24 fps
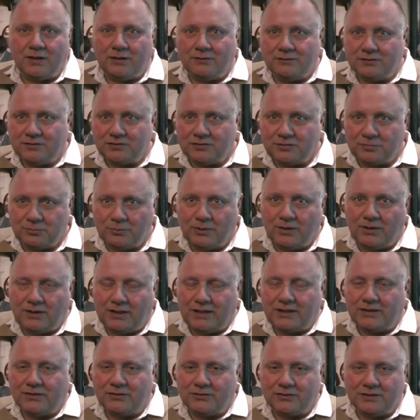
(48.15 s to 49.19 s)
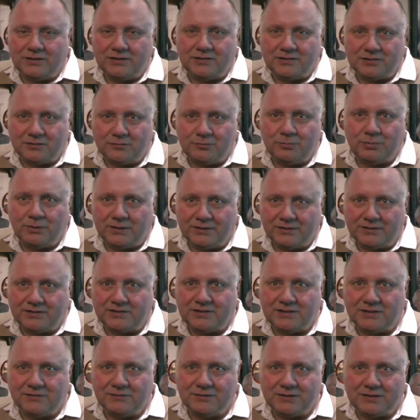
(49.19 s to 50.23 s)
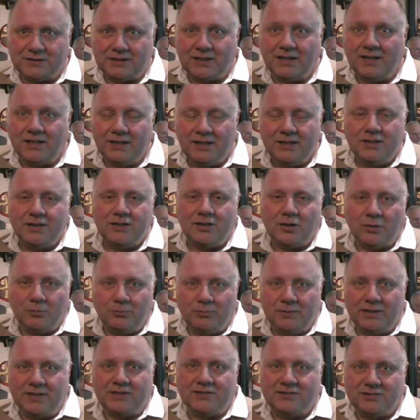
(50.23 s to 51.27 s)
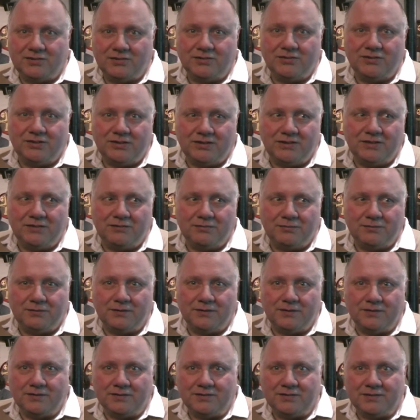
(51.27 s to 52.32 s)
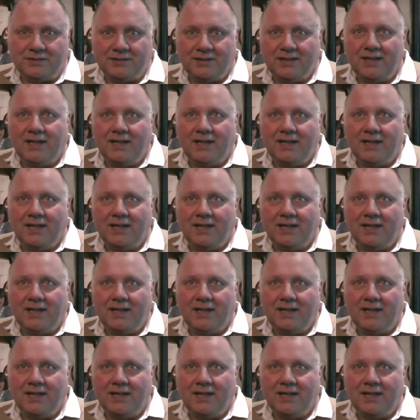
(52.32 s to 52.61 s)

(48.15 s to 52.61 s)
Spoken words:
how a small increase of productivity could make such a difference,